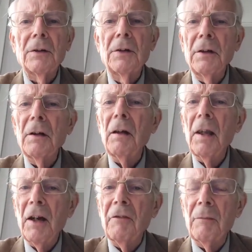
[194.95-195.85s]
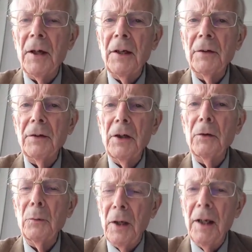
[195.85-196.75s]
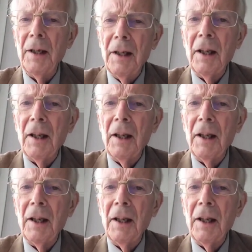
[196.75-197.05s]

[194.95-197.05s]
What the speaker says: "Do you love me? Do you really